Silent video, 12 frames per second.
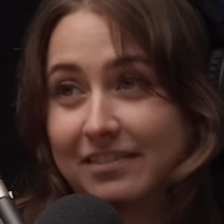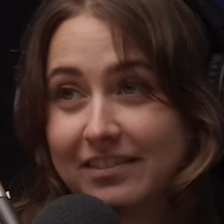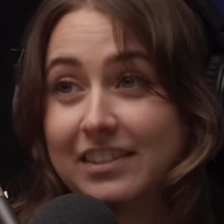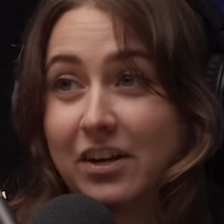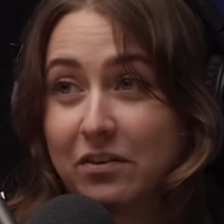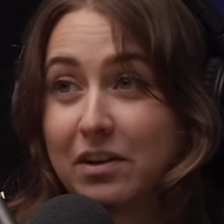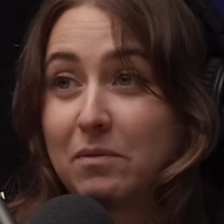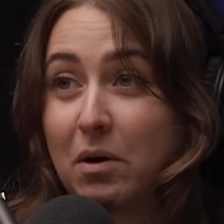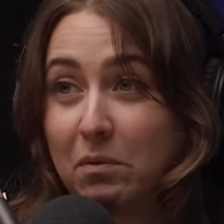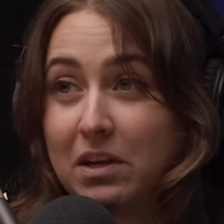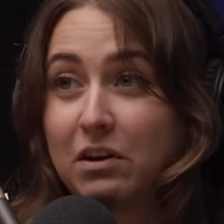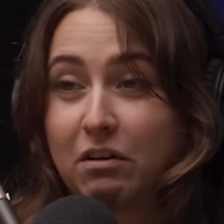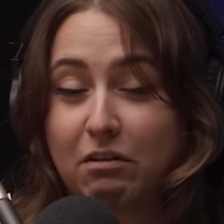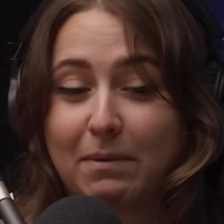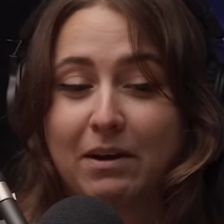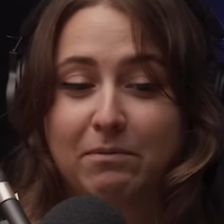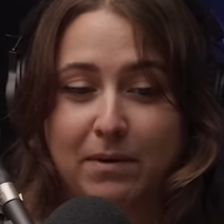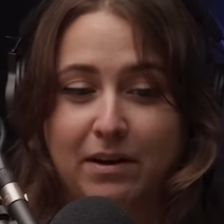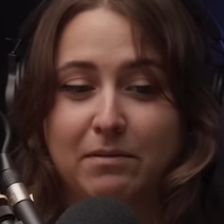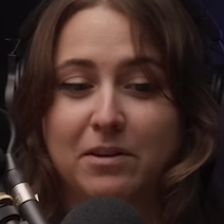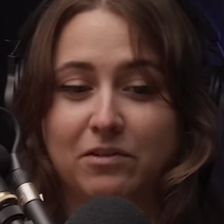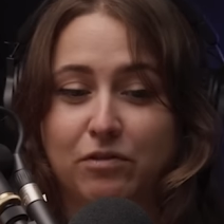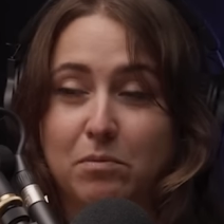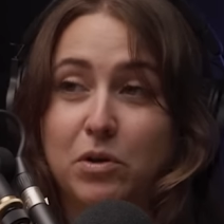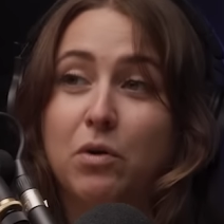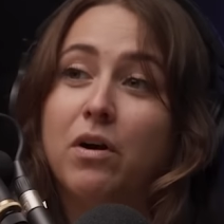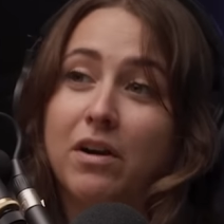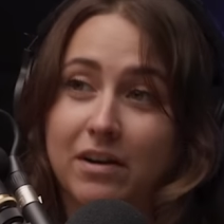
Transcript: knowing what we know about Bonneville from your